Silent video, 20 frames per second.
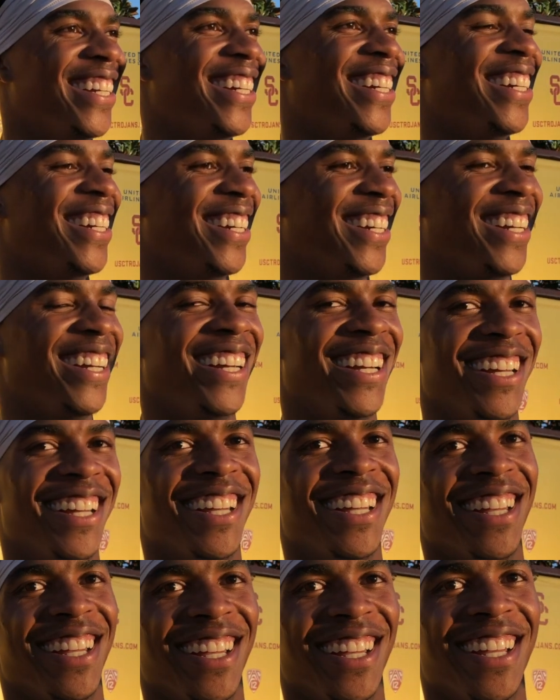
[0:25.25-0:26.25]
you know who picked
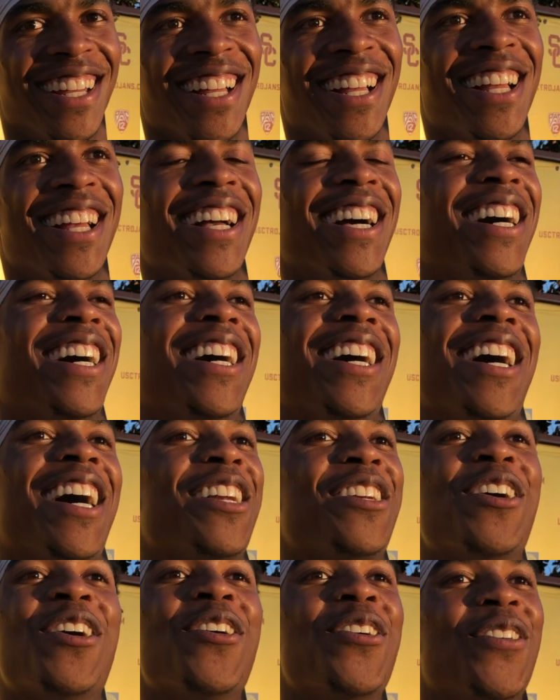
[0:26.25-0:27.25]
that, or?
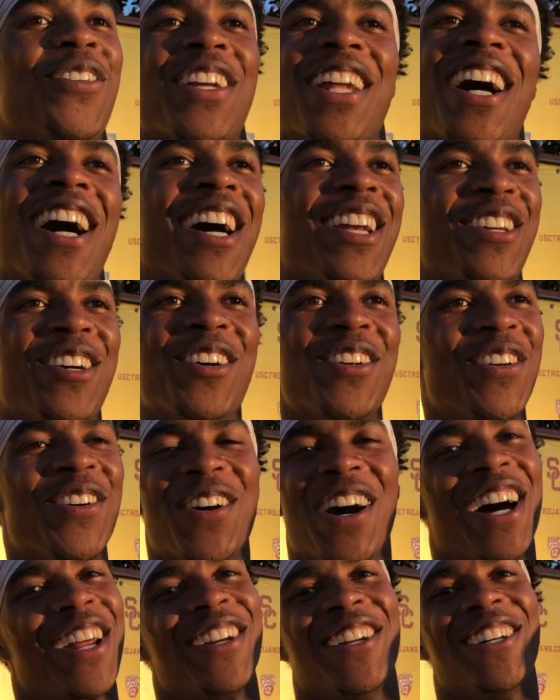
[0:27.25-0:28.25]
Uh, I don't. No, I don't
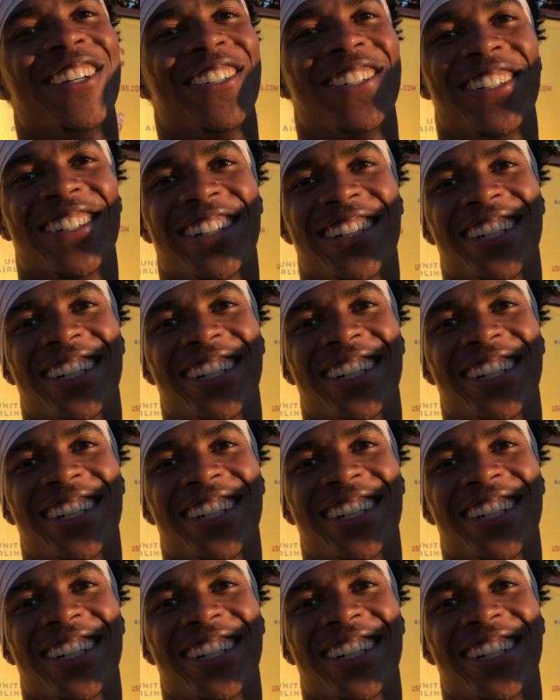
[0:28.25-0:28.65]
know. I don't.